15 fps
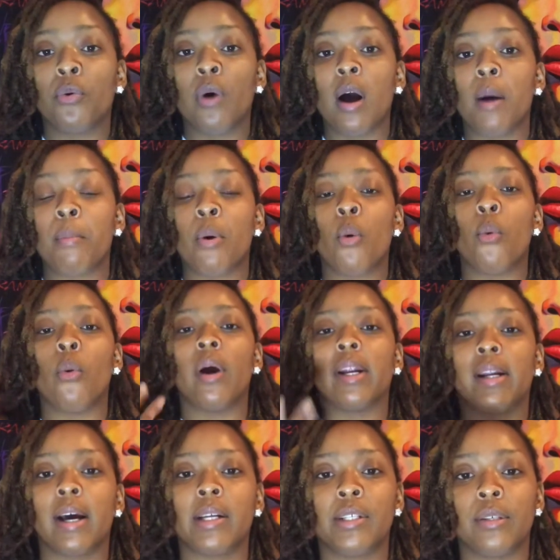up, what did
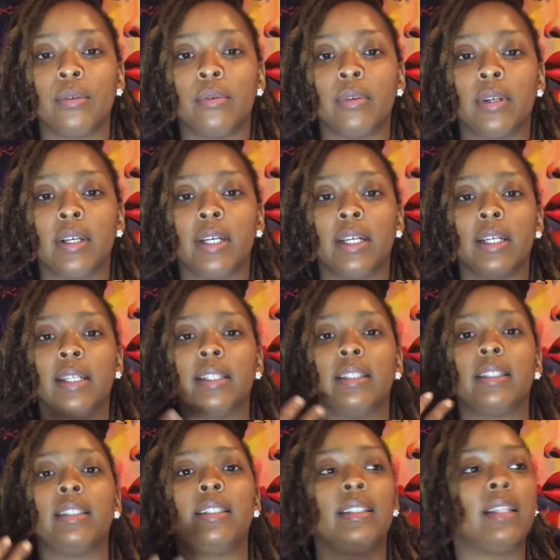I do?
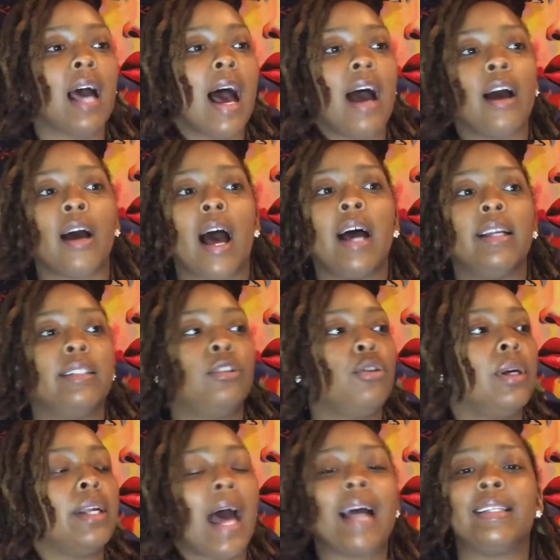
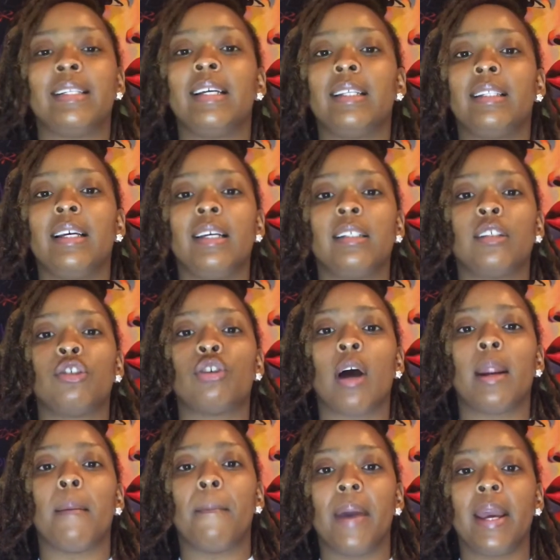I did things to try
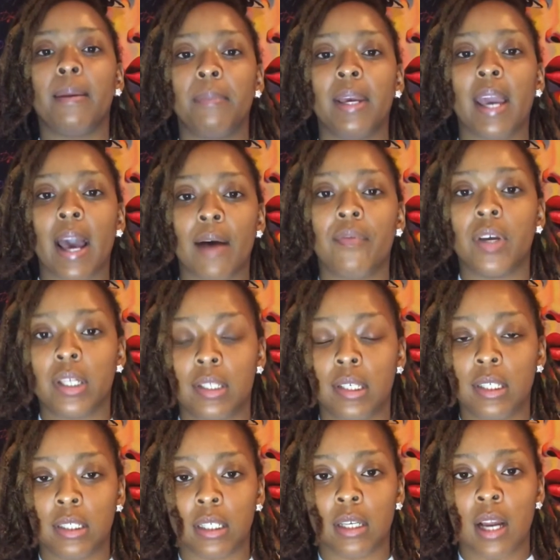to make me have the
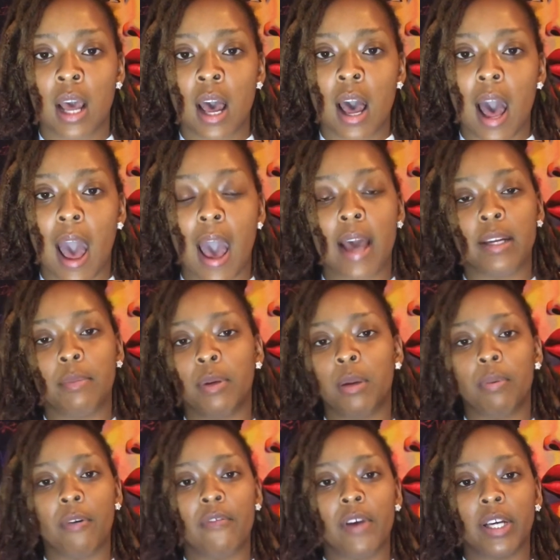attention. I had to be the
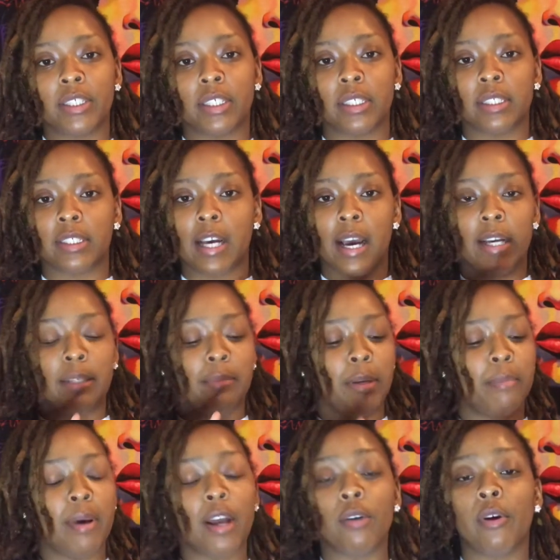perfectionist. I had to be
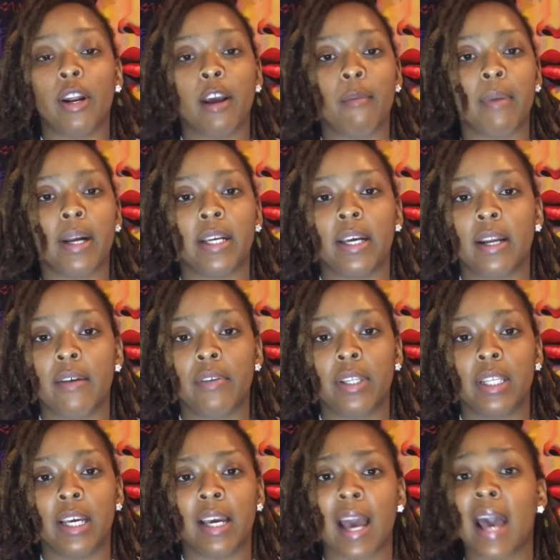better at everybody at
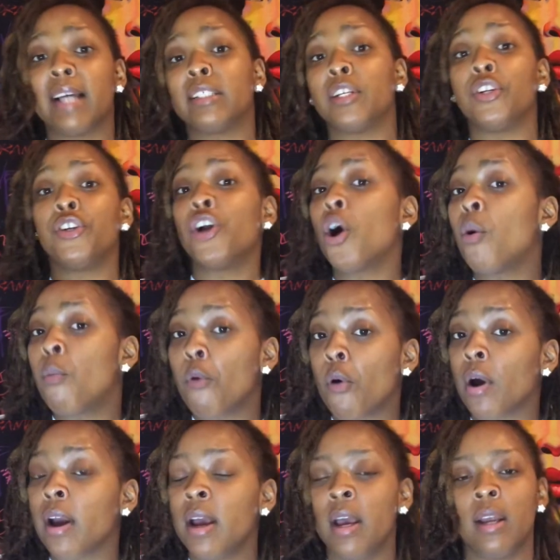everything. I had to know
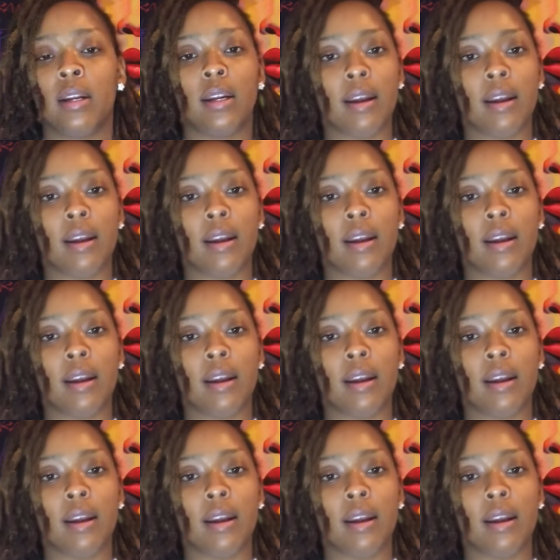more than